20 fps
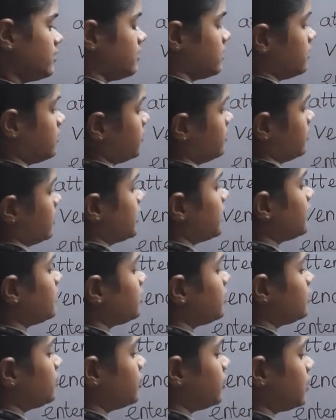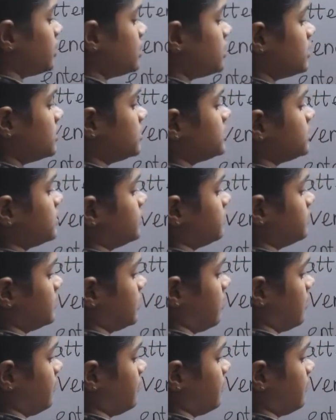Okay, to hear something.